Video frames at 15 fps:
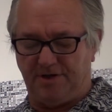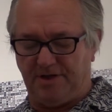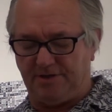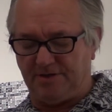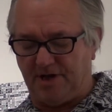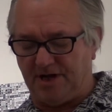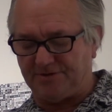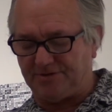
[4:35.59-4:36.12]
He
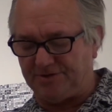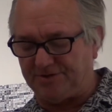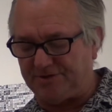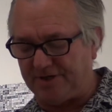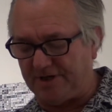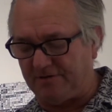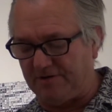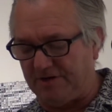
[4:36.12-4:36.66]
tossed the
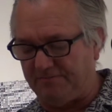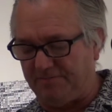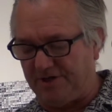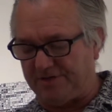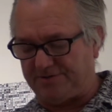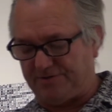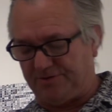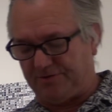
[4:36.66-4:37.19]
cigarette
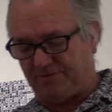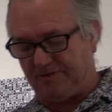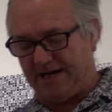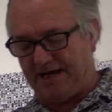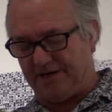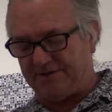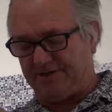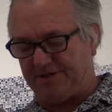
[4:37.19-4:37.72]
butt to the ground